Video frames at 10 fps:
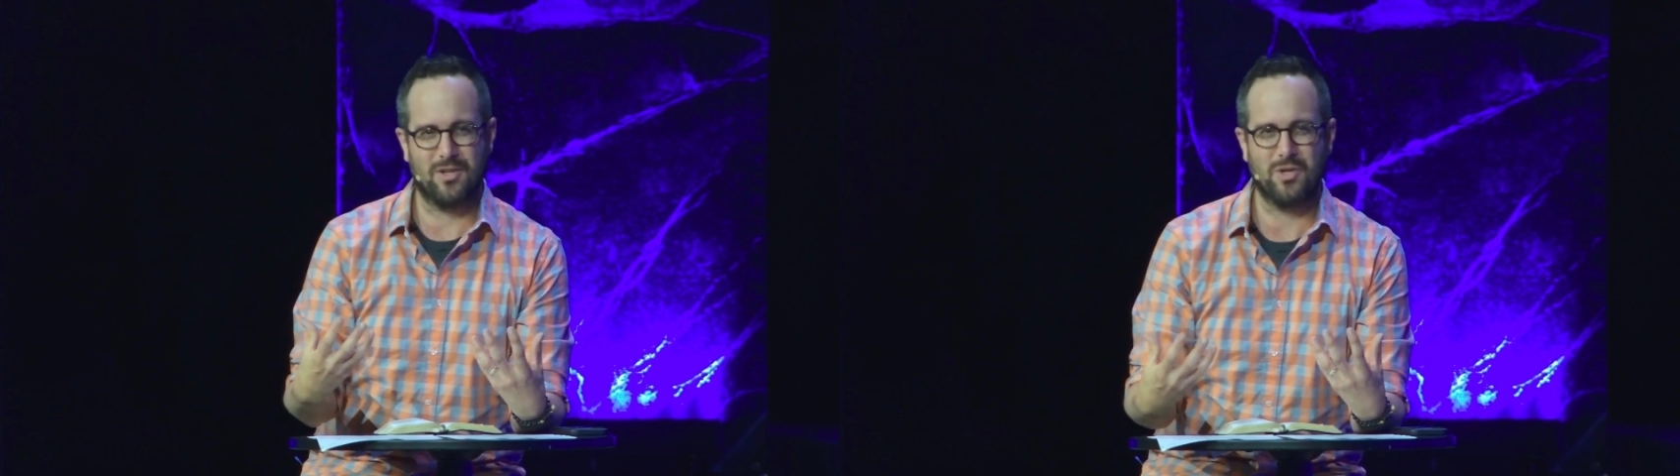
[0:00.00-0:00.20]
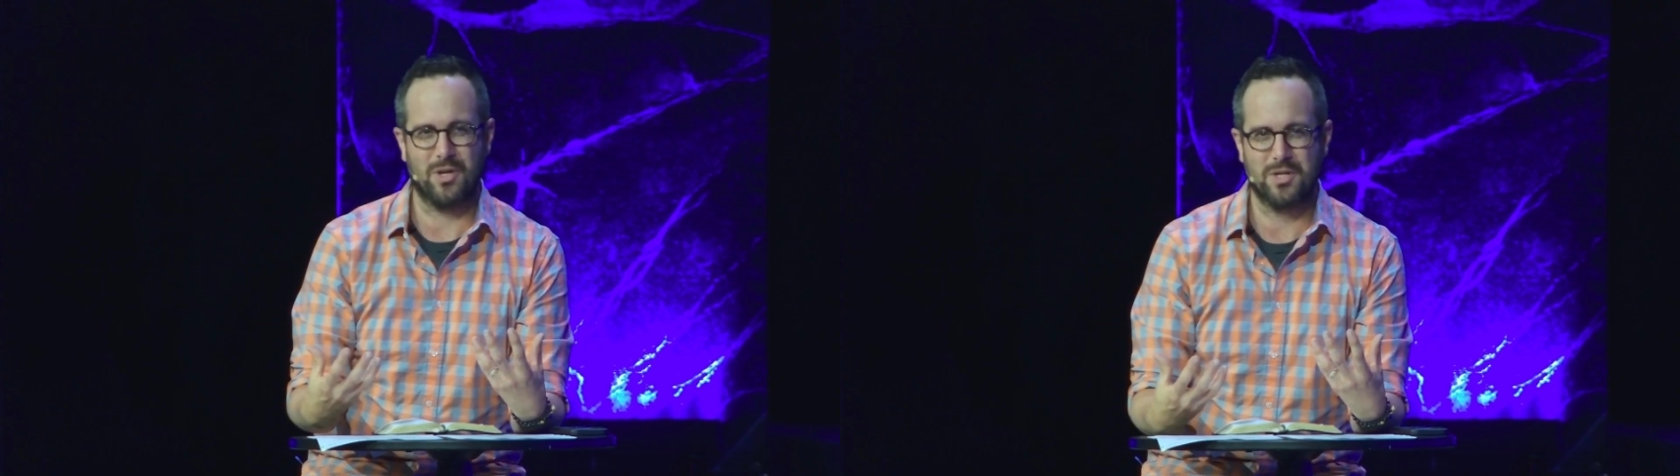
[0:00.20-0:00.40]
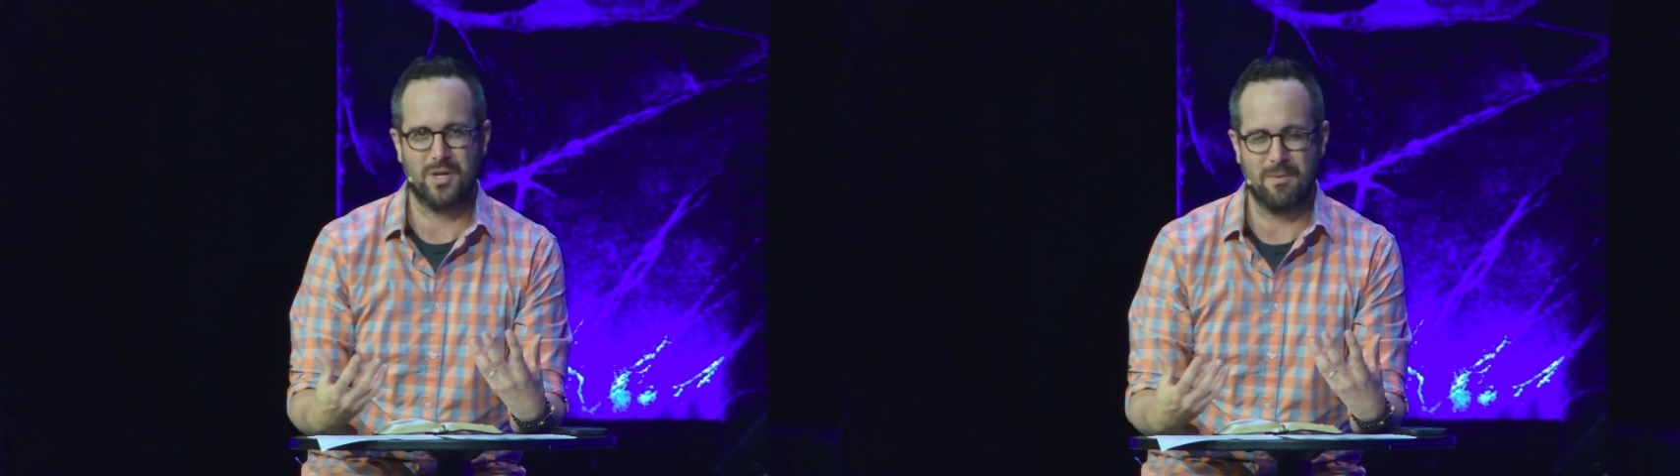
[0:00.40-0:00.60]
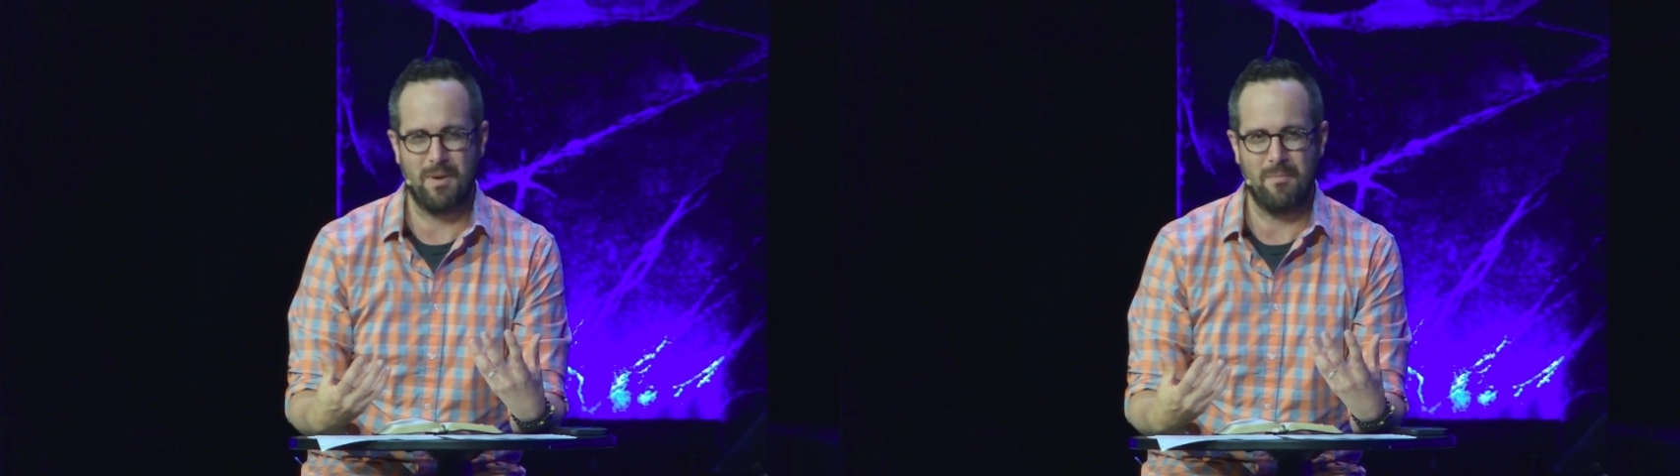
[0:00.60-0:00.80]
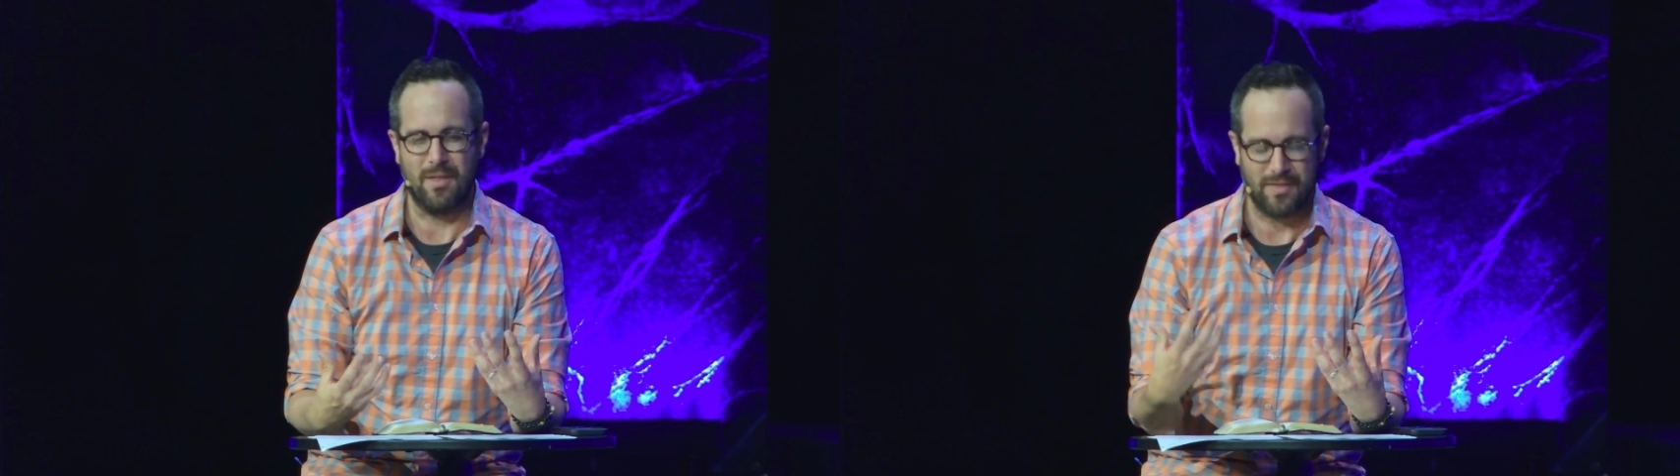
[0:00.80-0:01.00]
church to
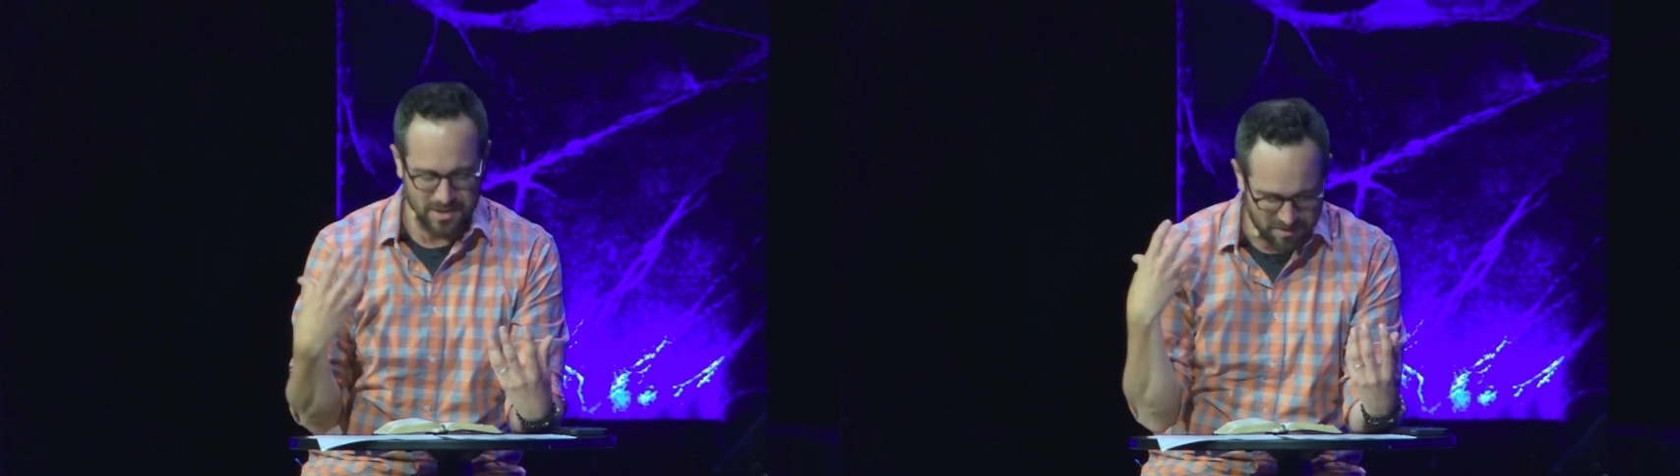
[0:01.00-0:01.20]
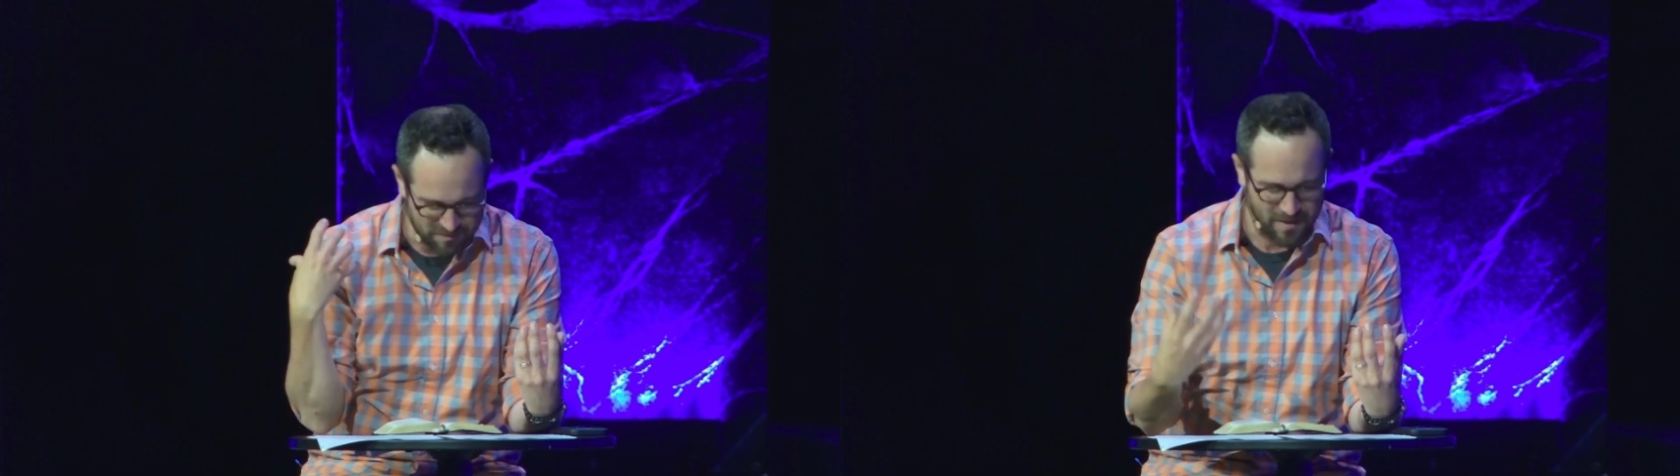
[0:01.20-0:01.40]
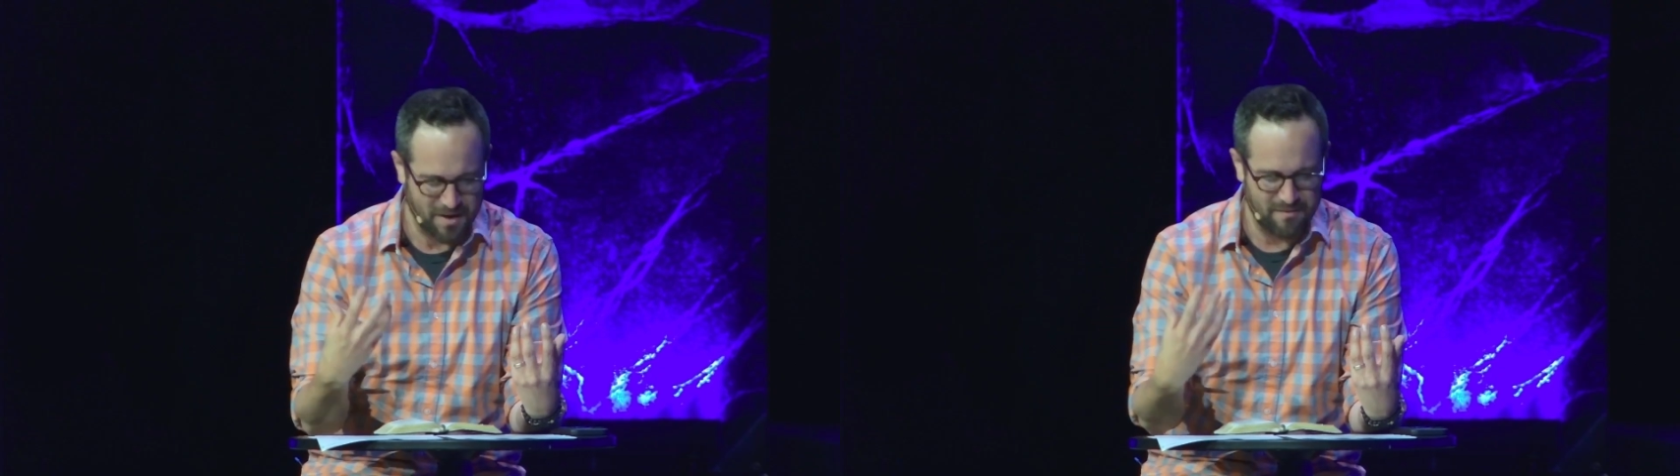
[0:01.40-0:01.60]
remember that these are very,